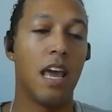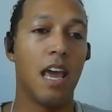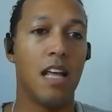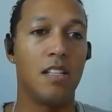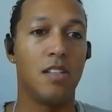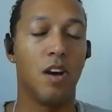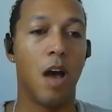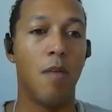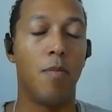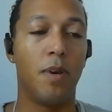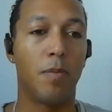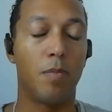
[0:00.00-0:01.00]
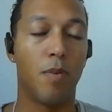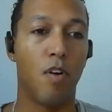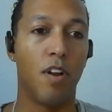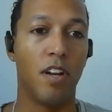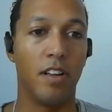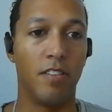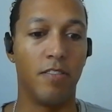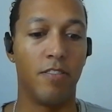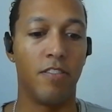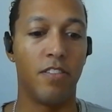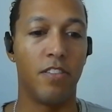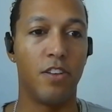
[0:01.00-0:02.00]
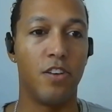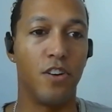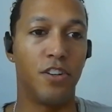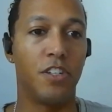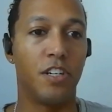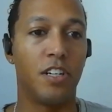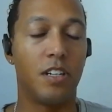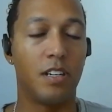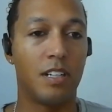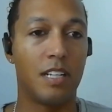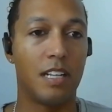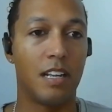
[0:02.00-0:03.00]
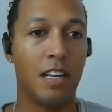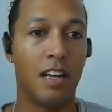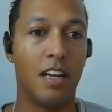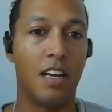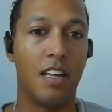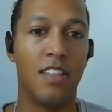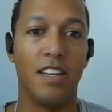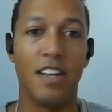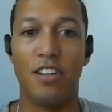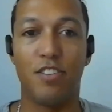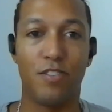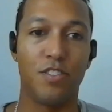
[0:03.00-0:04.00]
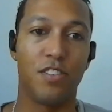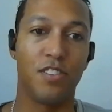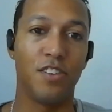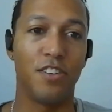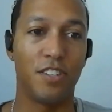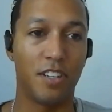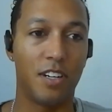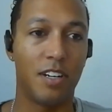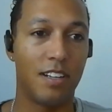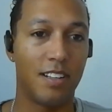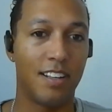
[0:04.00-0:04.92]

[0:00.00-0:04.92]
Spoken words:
And so I'm a big proponent of the nurture and the nature versus nurture